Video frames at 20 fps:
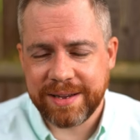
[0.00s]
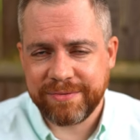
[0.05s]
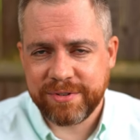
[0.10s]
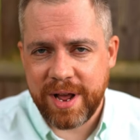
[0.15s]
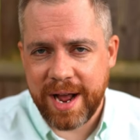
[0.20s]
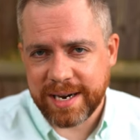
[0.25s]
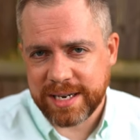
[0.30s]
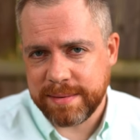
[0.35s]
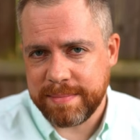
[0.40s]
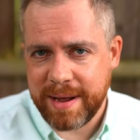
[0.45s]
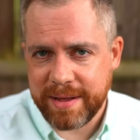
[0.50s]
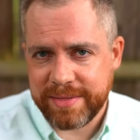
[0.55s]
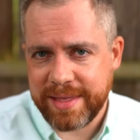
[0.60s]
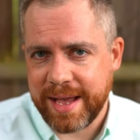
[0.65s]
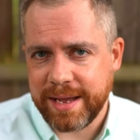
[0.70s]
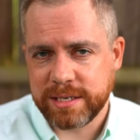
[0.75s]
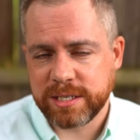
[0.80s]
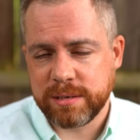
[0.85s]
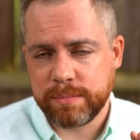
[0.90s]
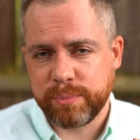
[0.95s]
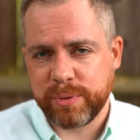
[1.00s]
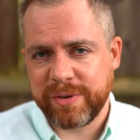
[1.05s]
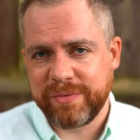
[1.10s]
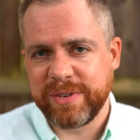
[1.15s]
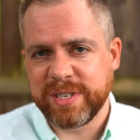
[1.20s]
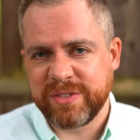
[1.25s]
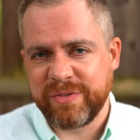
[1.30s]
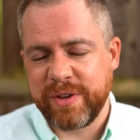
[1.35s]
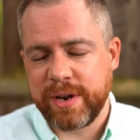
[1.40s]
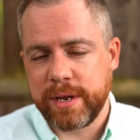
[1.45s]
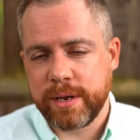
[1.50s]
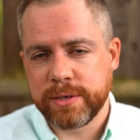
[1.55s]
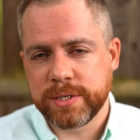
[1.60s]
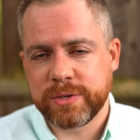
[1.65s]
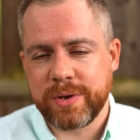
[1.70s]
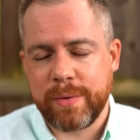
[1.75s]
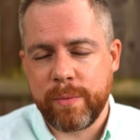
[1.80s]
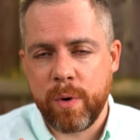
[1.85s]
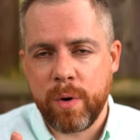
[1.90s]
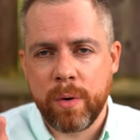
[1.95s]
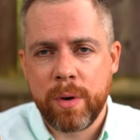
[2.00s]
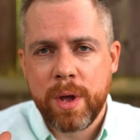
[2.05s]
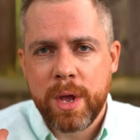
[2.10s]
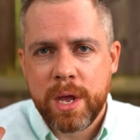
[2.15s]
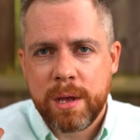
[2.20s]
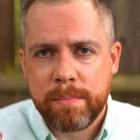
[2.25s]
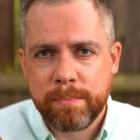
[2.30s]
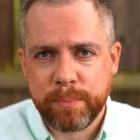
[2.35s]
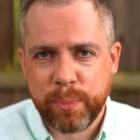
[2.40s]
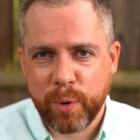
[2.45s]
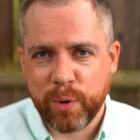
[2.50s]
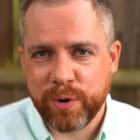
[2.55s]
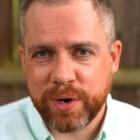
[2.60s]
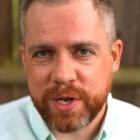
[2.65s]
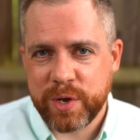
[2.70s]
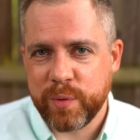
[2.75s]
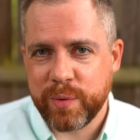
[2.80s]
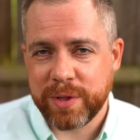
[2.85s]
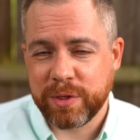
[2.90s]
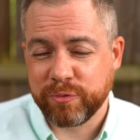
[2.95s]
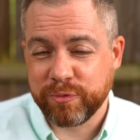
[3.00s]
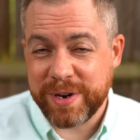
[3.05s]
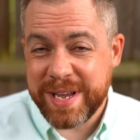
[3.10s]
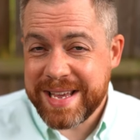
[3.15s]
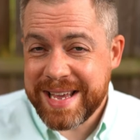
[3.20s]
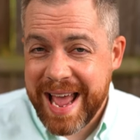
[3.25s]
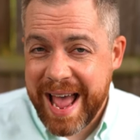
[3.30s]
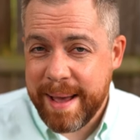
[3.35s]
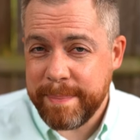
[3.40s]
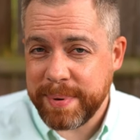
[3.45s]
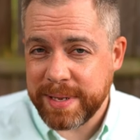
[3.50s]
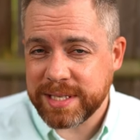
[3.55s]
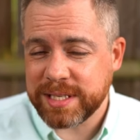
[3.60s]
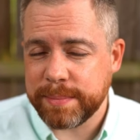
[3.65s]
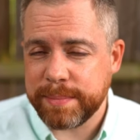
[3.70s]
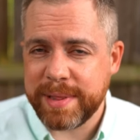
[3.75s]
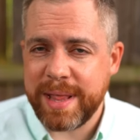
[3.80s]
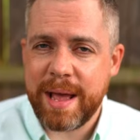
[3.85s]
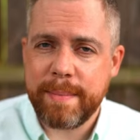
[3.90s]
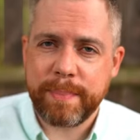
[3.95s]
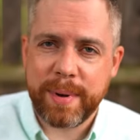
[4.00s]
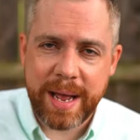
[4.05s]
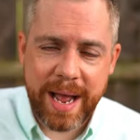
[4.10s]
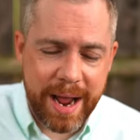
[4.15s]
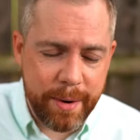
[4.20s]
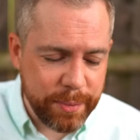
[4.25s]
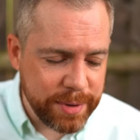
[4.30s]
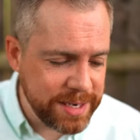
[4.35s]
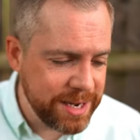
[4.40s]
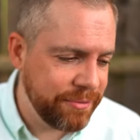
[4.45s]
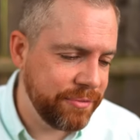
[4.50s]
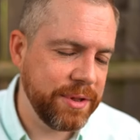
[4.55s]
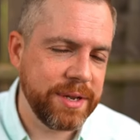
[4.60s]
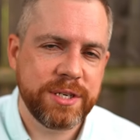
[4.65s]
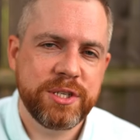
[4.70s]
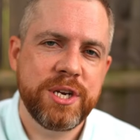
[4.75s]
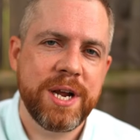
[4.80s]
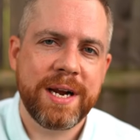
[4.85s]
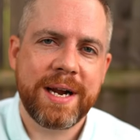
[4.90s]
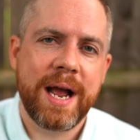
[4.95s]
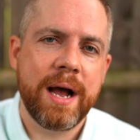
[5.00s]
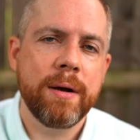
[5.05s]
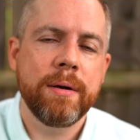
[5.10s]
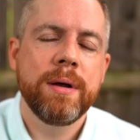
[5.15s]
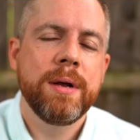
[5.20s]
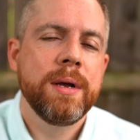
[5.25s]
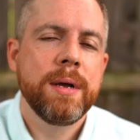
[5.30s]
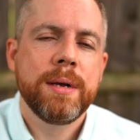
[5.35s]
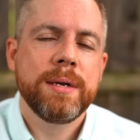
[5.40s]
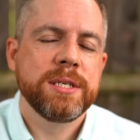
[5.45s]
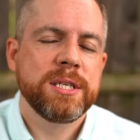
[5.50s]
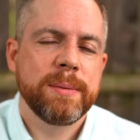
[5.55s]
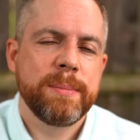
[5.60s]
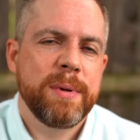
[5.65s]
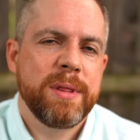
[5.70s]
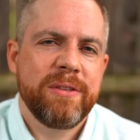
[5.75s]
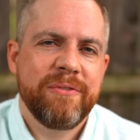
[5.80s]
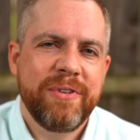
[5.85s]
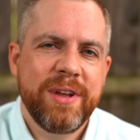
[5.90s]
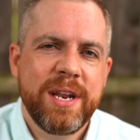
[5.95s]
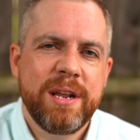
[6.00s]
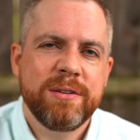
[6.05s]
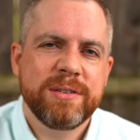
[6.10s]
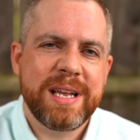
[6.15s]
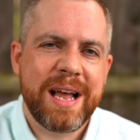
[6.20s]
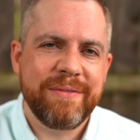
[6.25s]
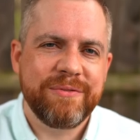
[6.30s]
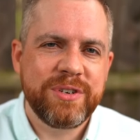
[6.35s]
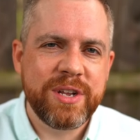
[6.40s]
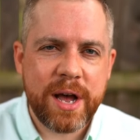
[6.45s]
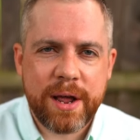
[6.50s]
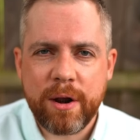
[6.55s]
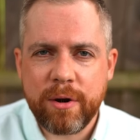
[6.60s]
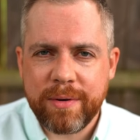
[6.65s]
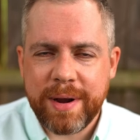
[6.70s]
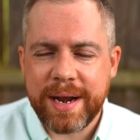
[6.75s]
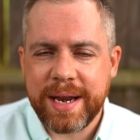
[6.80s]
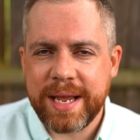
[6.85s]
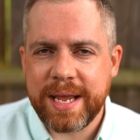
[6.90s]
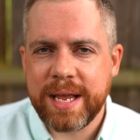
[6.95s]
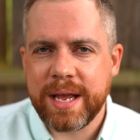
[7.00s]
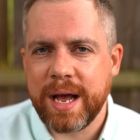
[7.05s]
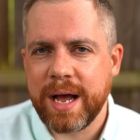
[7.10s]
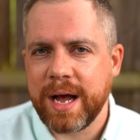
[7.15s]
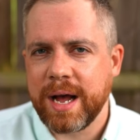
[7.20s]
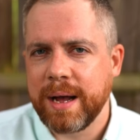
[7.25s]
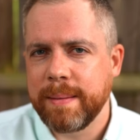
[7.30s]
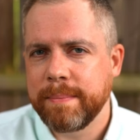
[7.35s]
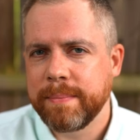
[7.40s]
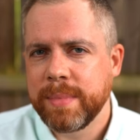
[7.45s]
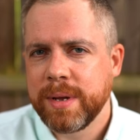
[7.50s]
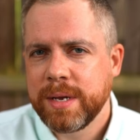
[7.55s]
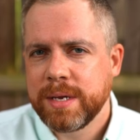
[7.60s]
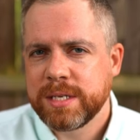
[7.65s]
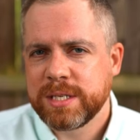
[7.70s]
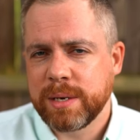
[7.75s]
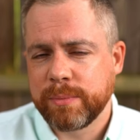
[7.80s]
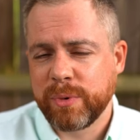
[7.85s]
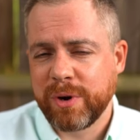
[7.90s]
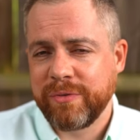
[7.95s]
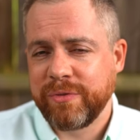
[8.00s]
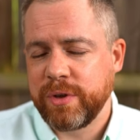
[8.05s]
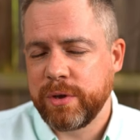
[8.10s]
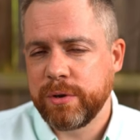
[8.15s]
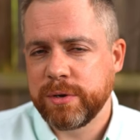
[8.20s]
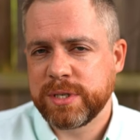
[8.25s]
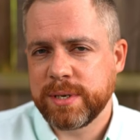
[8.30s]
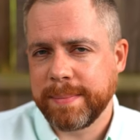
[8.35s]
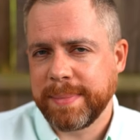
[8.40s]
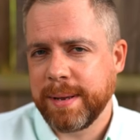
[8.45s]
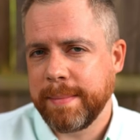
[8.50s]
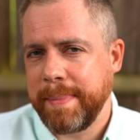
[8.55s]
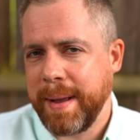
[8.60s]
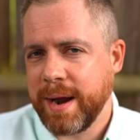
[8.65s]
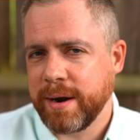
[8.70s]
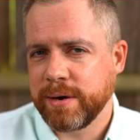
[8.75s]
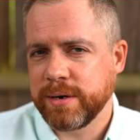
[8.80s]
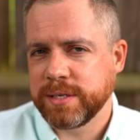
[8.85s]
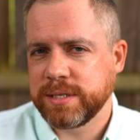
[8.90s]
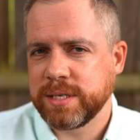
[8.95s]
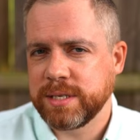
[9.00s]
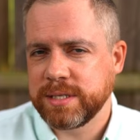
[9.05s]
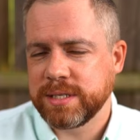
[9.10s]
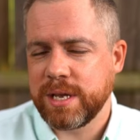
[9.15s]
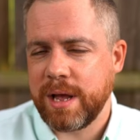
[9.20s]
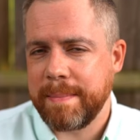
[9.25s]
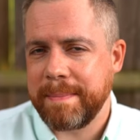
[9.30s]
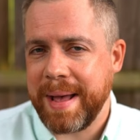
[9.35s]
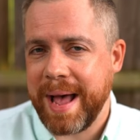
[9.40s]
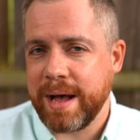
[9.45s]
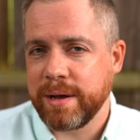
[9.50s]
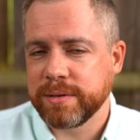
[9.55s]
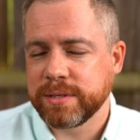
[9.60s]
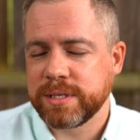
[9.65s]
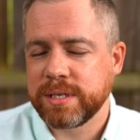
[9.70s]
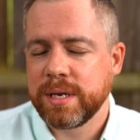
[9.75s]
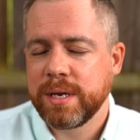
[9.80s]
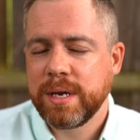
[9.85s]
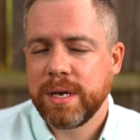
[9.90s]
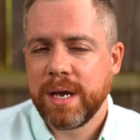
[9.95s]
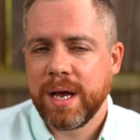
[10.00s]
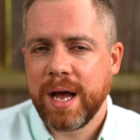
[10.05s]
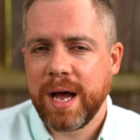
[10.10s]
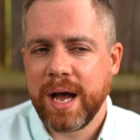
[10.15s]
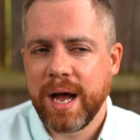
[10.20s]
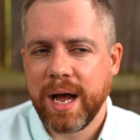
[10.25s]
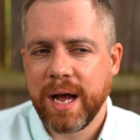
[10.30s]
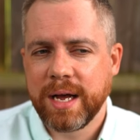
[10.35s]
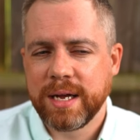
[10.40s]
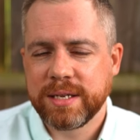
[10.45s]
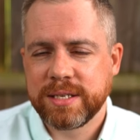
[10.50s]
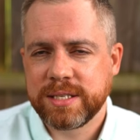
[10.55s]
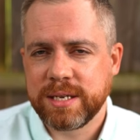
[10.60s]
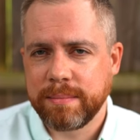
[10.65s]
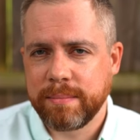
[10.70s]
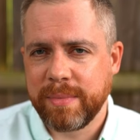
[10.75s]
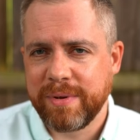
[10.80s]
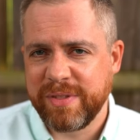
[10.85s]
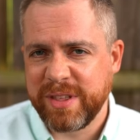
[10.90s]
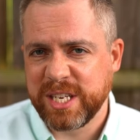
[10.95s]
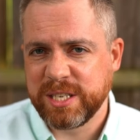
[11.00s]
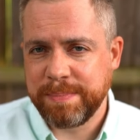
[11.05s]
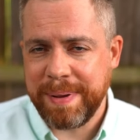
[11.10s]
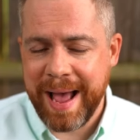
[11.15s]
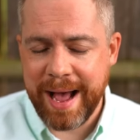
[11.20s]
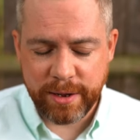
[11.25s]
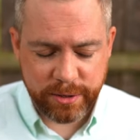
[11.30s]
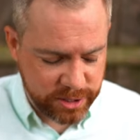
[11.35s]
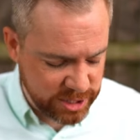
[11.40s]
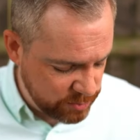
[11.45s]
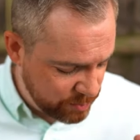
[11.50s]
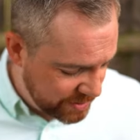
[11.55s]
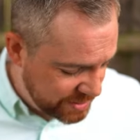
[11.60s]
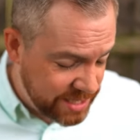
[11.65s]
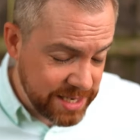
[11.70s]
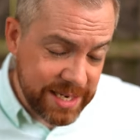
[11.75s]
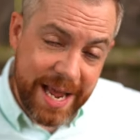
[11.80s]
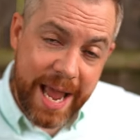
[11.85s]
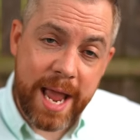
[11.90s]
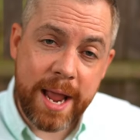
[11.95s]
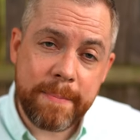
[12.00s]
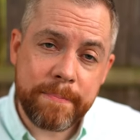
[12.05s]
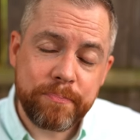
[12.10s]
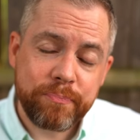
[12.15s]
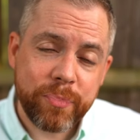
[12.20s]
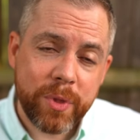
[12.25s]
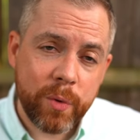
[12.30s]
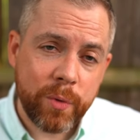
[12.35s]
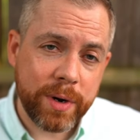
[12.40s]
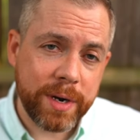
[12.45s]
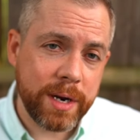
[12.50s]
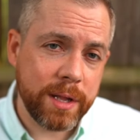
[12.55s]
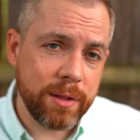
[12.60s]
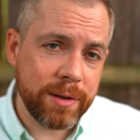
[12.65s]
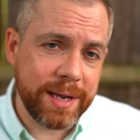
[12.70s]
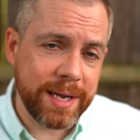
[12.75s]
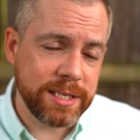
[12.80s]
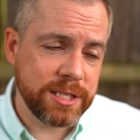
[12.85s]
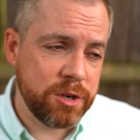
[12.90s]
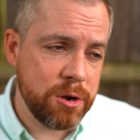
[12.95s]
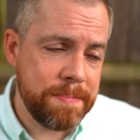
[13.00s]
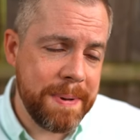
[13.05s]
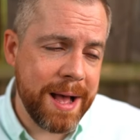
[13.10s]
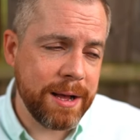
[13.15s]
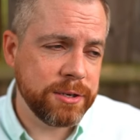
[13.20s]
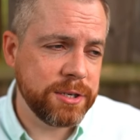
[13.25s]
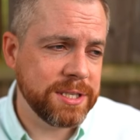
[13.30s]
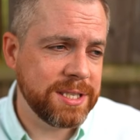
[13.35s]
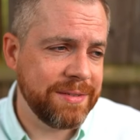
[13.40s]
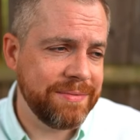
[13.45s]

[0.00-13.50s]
I've talked about that in some previous videos, so I won't bore you with recapping some of that, but I would definitely check out some of the videos I've done already, um, some reviews, some comparisons about uh, some of these pouches. But today we're gonna look at two pouches.